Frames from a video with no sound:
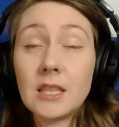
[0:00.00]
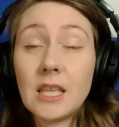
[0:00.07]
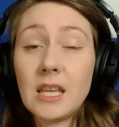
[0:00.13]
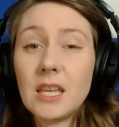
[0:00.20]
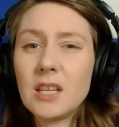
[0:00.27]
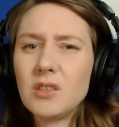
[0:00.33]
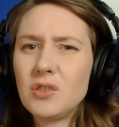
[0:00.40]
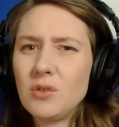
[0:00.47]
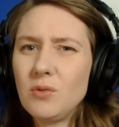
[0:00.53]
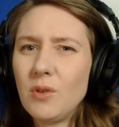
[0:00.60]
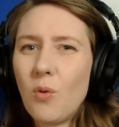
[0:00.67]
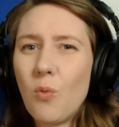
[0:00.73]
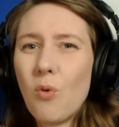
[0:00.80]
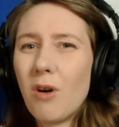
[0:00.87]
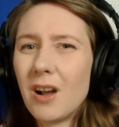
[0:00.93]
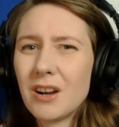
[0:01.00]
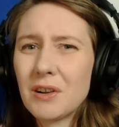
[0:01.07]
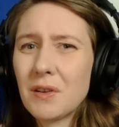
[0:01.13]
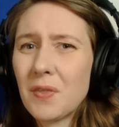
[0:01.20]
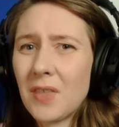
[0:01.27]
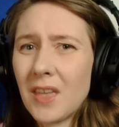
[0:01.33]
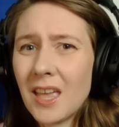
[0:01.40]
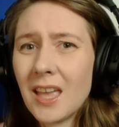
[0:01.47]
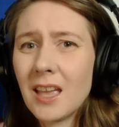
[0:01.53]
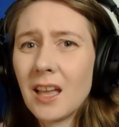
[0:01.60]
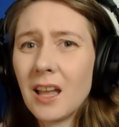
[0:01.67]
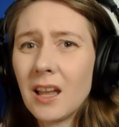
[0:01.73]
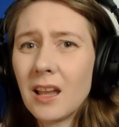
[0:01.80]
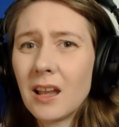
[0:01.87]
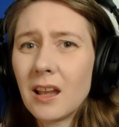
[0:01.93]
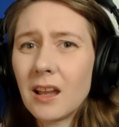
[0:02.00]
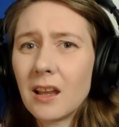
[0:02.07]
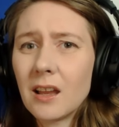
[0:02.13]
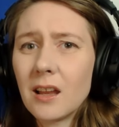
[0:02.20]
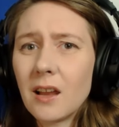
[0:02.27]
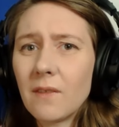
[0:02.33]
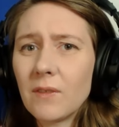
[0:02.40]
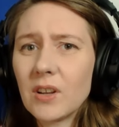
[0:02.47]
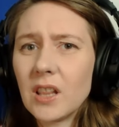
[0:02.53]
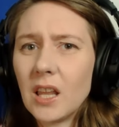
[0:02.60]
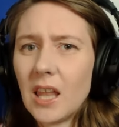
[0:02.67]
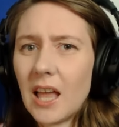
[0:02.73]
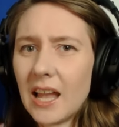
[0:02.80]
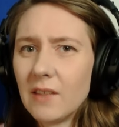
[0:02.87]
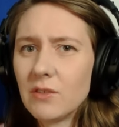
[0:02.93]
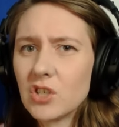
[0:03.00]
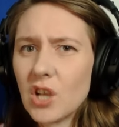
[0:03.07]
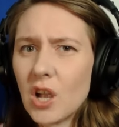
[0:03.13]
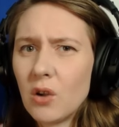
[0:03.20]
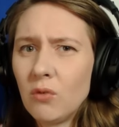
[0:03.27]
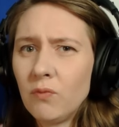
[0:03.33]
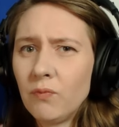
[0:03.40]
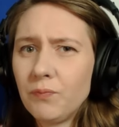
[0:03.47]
they can do the water thing for the live show.